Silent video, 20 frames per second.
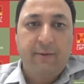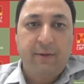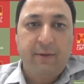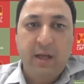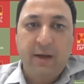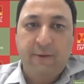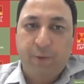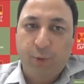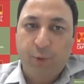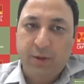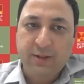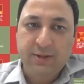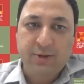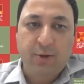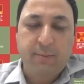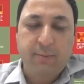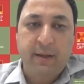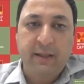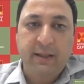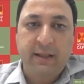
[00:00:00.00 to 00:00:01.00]
We are focused
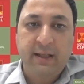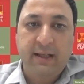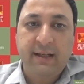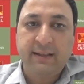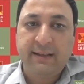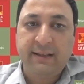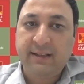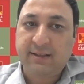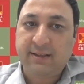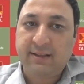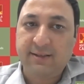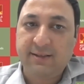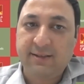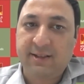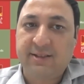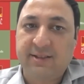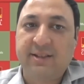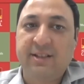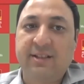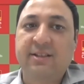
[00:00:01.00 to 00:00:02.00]
on maintaining this
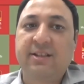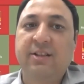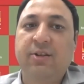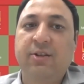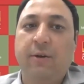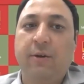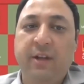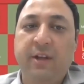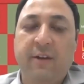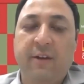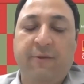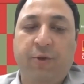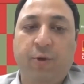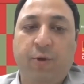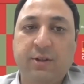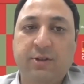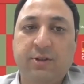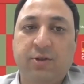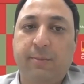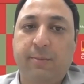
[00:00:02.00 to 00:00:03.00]
consistency, or we are
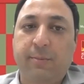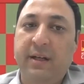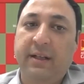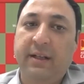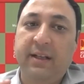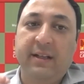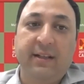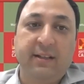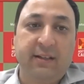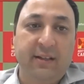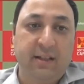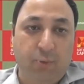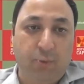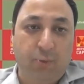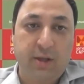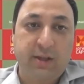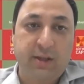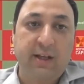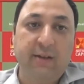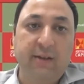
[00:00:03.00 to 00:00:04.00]
focused on maintaining the
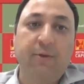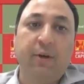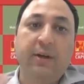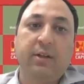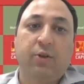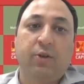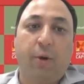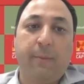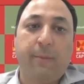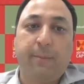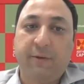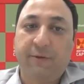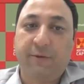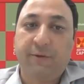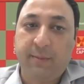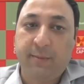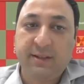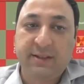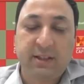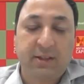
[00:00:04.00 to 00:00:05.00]
quartile 1 top
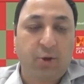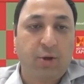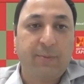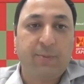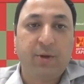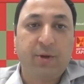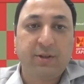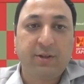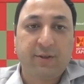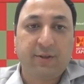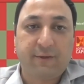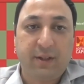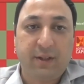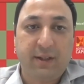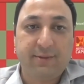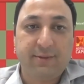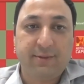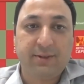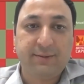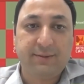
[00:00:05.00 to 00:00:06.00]
performance at all points of
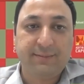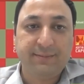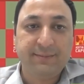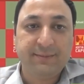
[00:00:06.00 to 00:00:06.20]
time?